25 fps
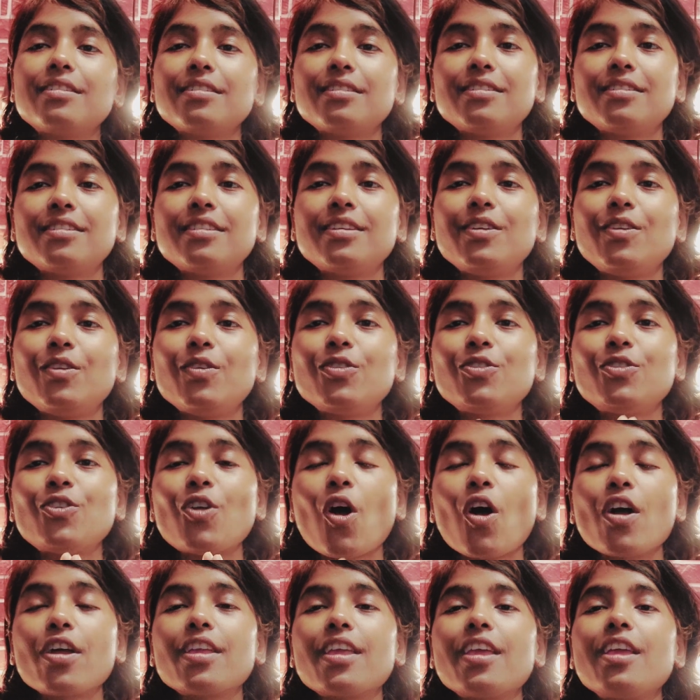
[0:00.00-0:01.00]
you know,
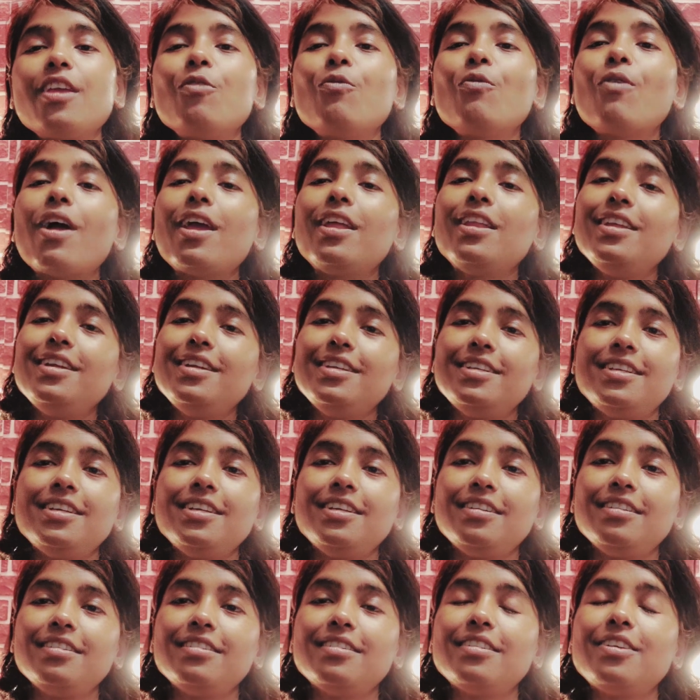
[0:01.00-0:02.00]
talking while eating.
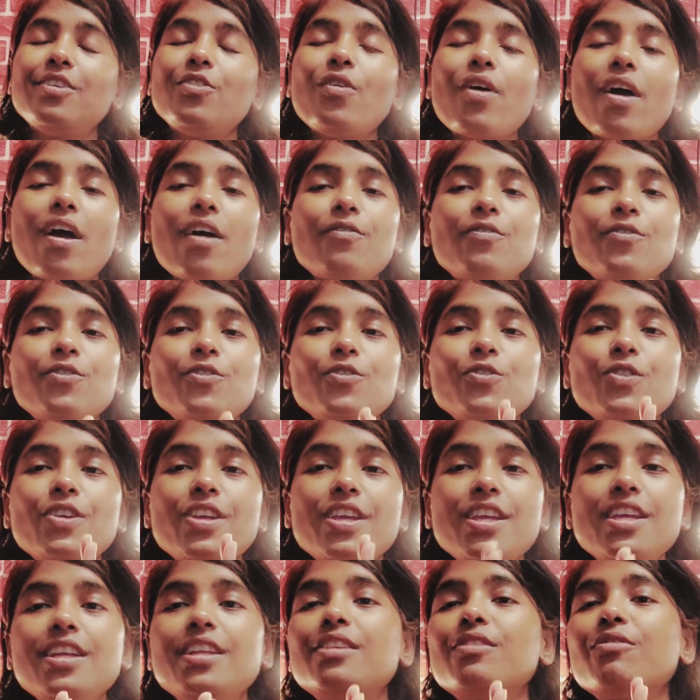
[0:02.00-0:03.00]
You have to
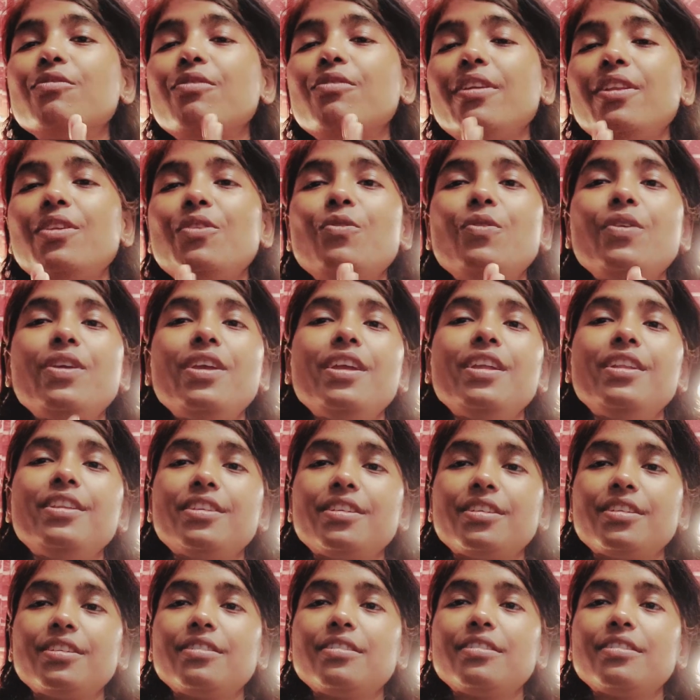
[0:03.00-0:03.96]
eat when you eat.